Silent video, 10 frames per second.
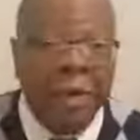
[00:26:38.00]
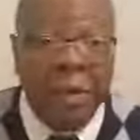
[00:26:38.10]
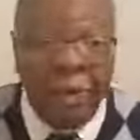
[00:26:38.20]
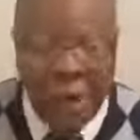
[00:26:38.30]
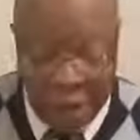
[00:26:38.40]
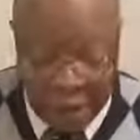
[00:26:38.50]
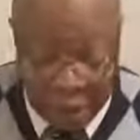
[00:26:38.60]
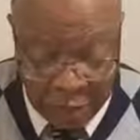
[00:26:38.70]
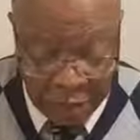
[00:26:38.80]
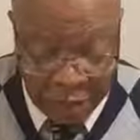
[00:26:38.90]
the
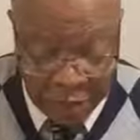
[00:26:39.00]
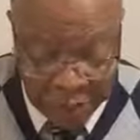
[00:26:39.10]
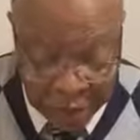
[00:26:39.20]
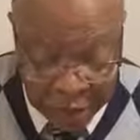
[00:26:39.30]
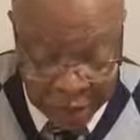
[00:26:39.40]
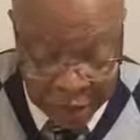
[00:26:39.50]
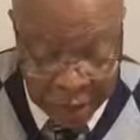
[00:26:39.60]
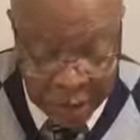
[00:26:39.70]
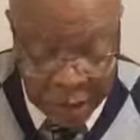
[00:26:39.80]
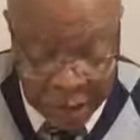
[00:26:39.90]
religious leaders.
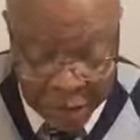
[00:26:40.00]
And